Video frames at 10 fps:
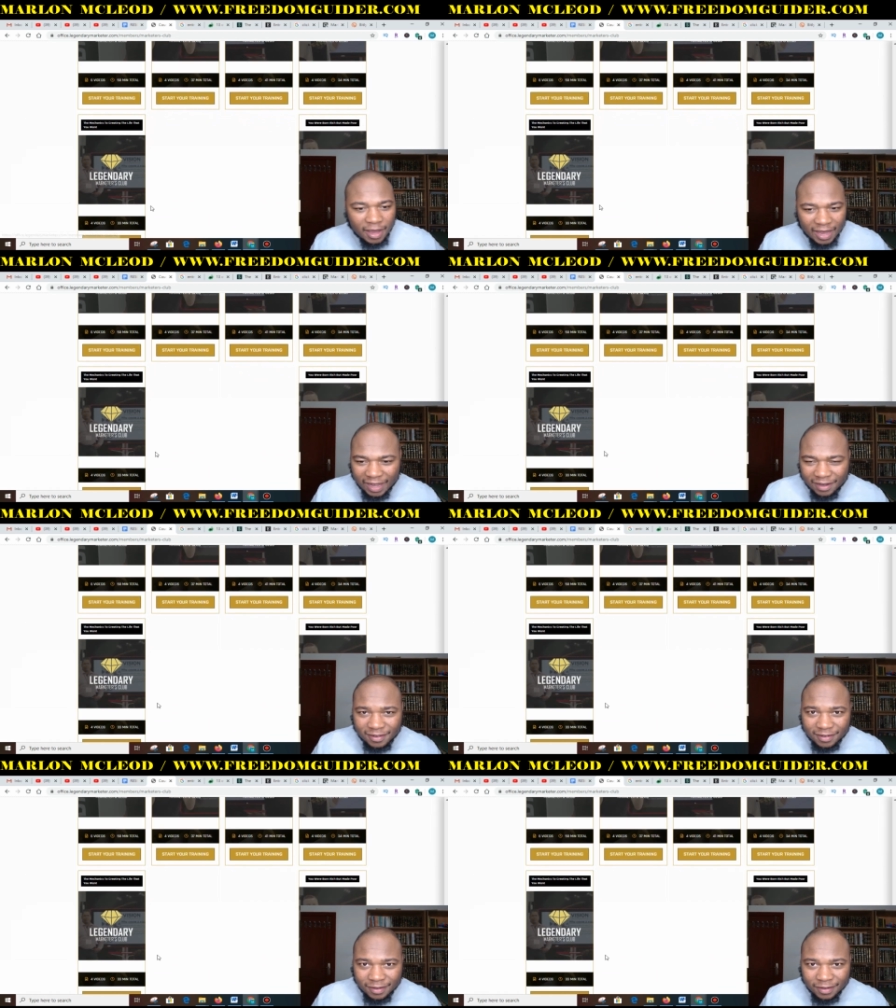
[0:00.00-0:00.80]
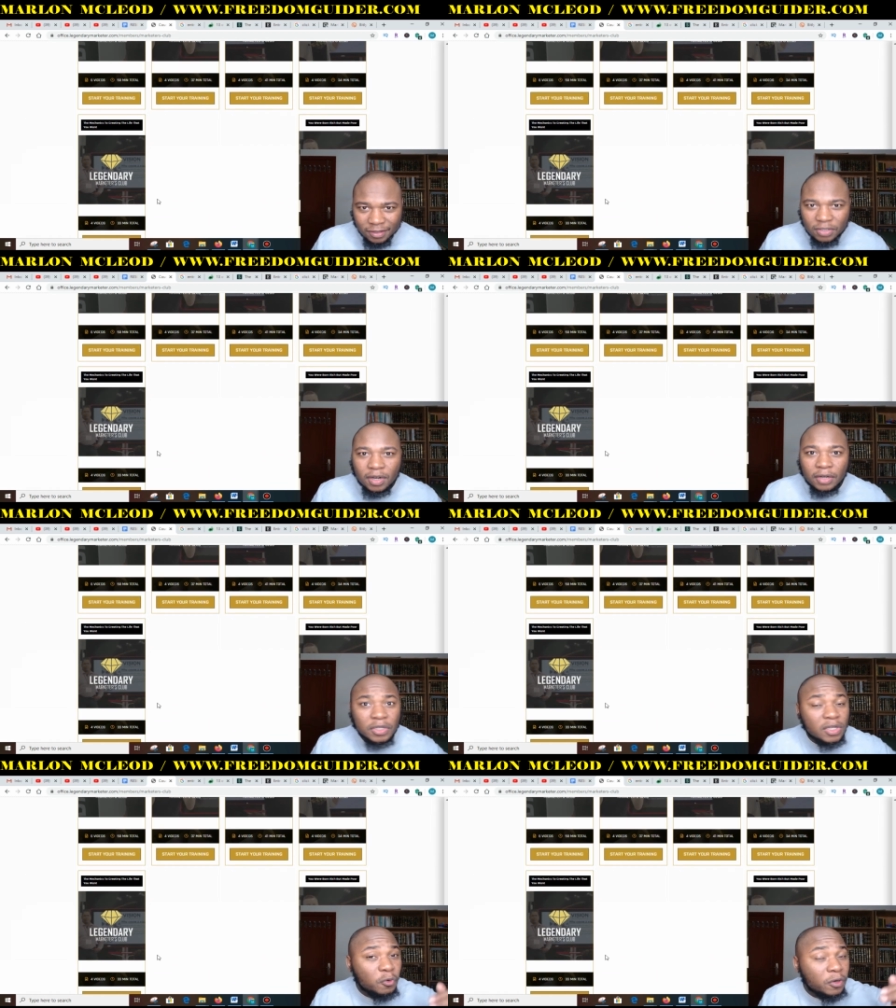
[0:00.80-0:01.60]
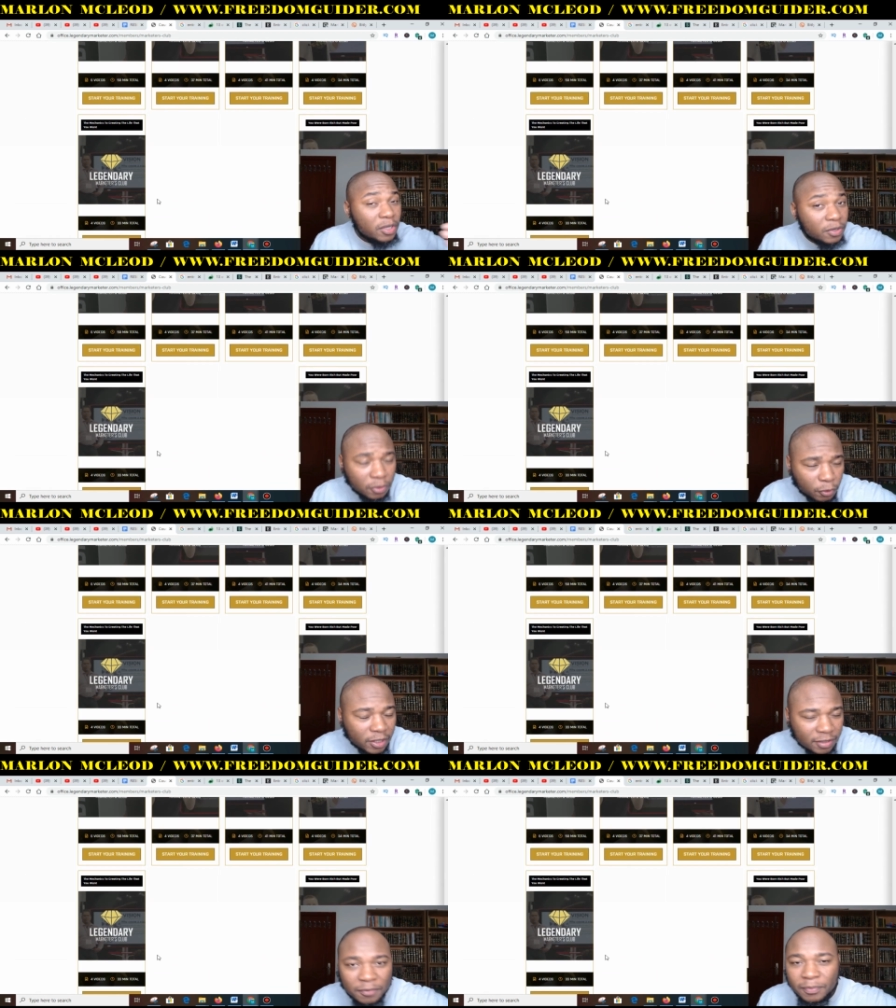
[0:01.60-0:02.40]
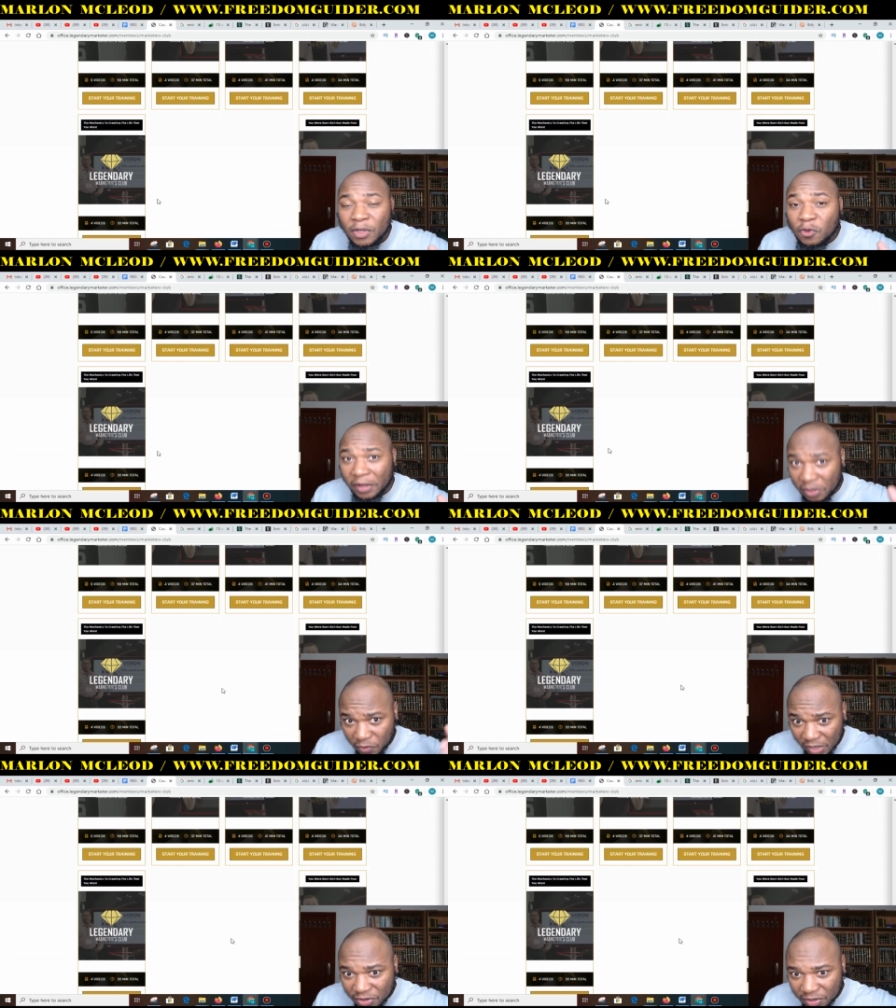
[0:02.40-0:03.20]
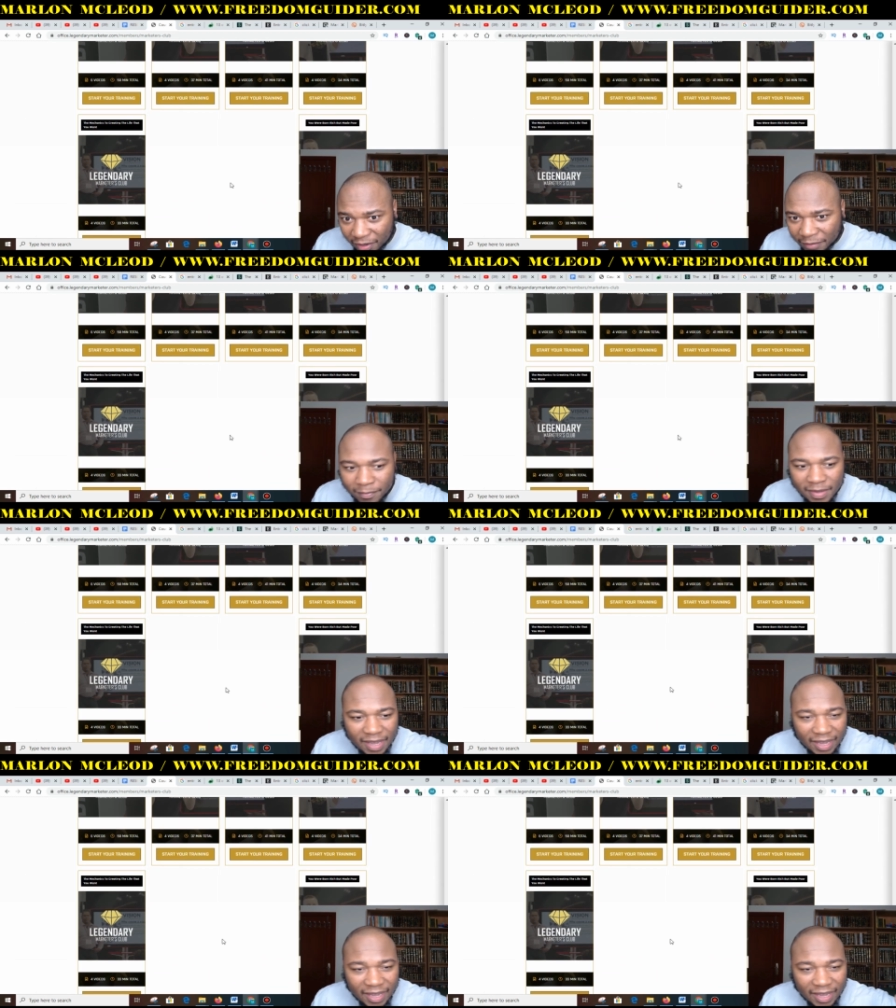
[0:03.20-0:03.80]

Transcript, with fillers: and start increasing your educational